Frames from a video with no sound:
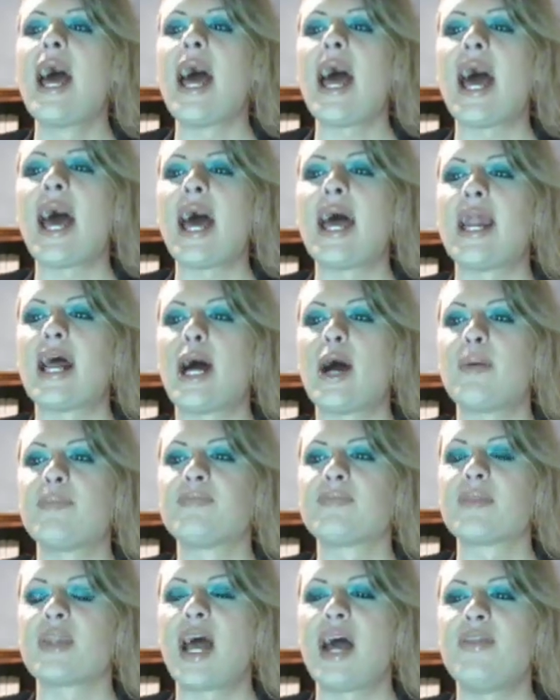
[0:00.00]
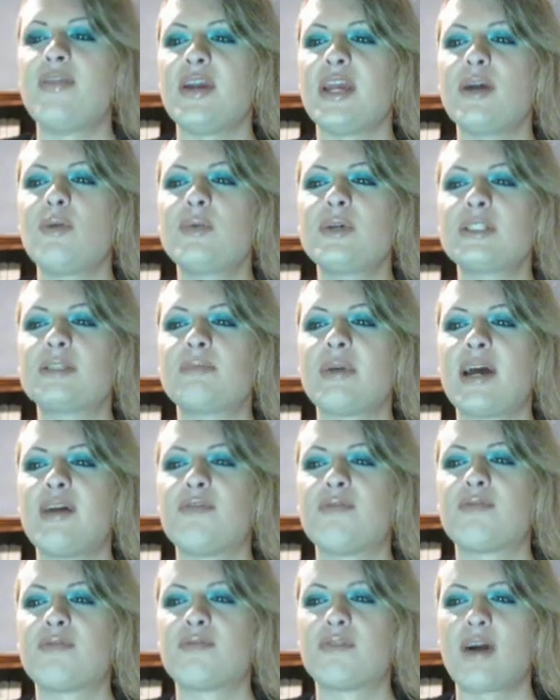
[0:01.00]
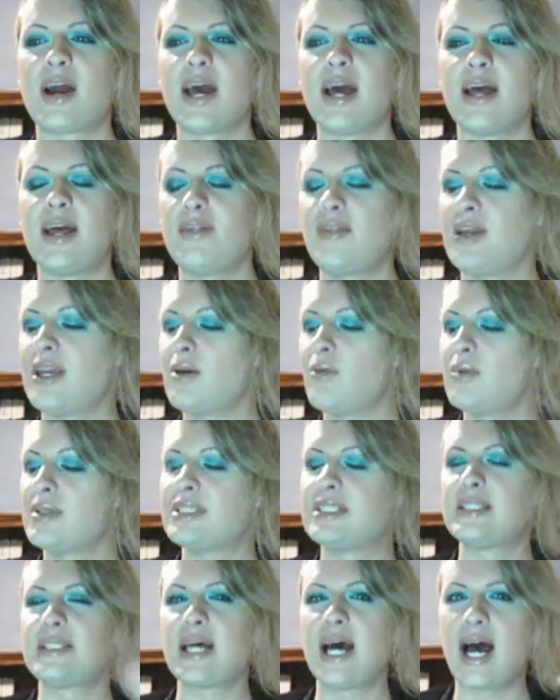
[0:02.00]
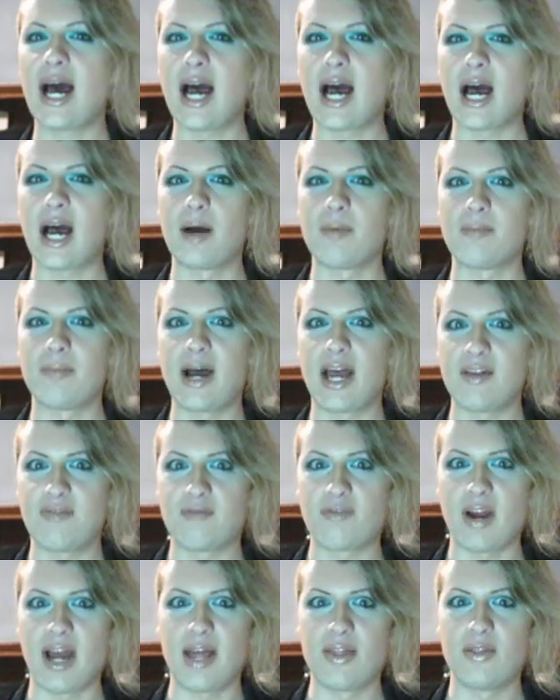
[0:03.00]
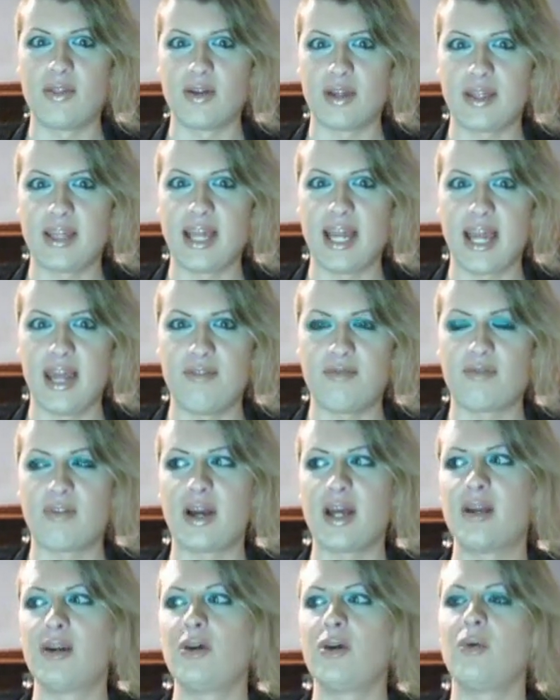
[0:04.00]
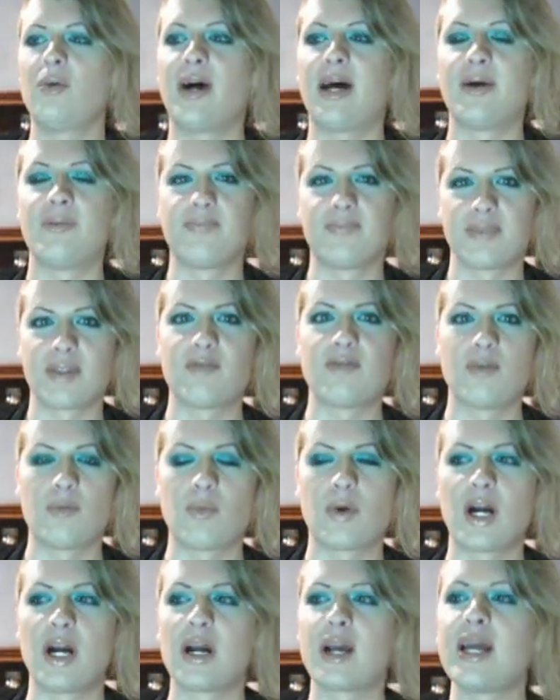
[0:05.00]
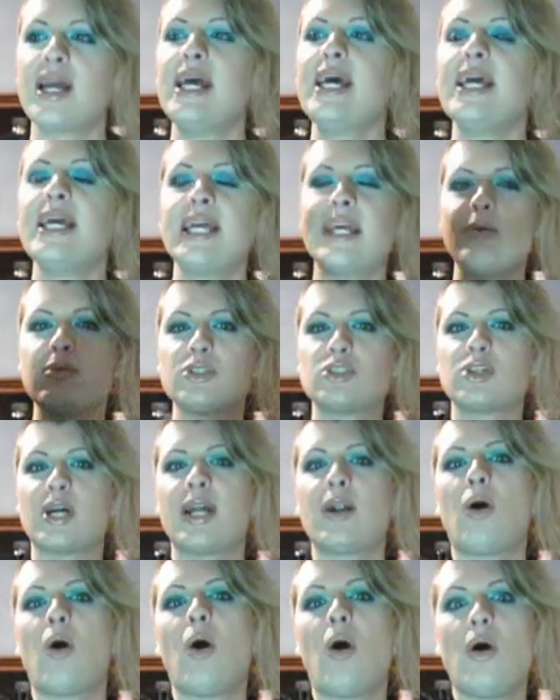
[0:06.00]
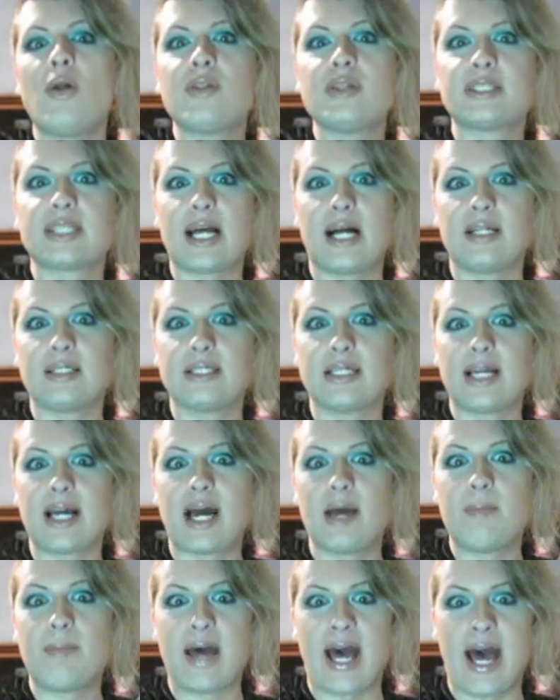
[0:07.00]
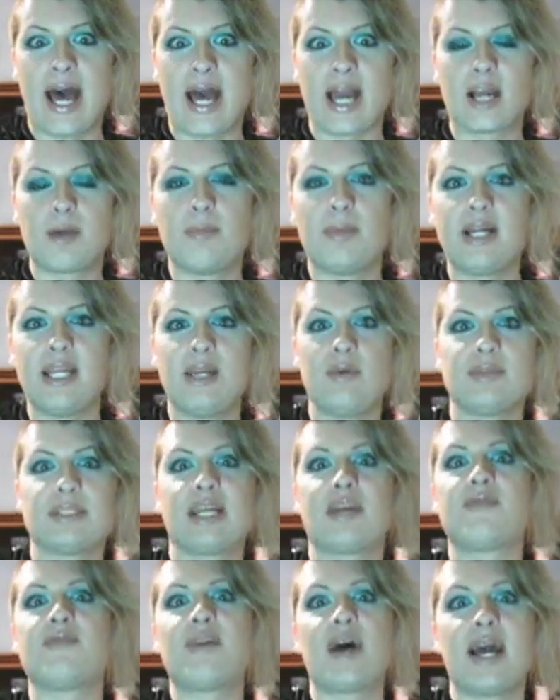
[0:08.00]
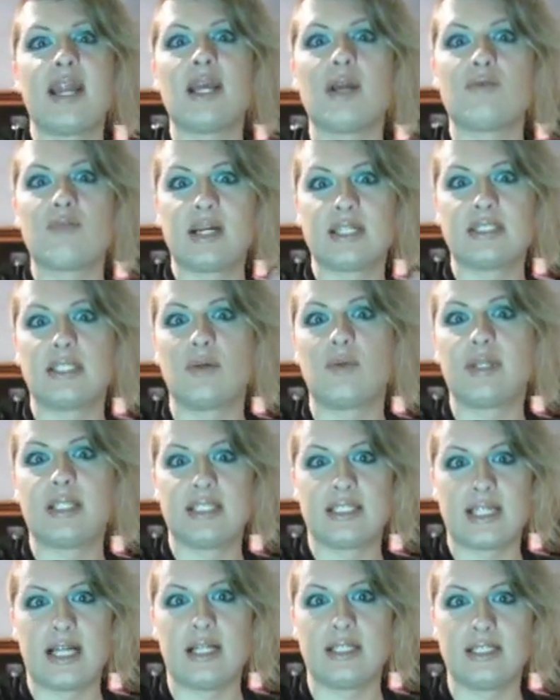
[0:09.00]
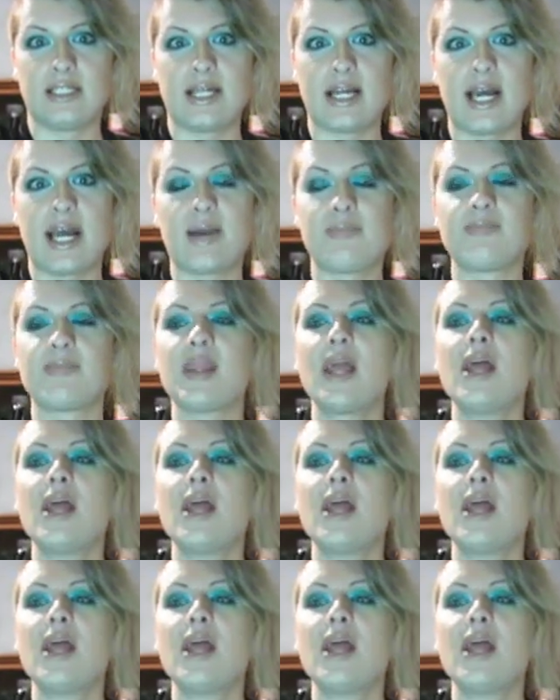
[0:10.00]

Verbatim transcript: And um, I think it was my friend. I think it was Tom, my friend, the, the gay friend who um from work. He was trying to hold the skeleton guy back, but he was like fighting and wrestling with the skeleton guy.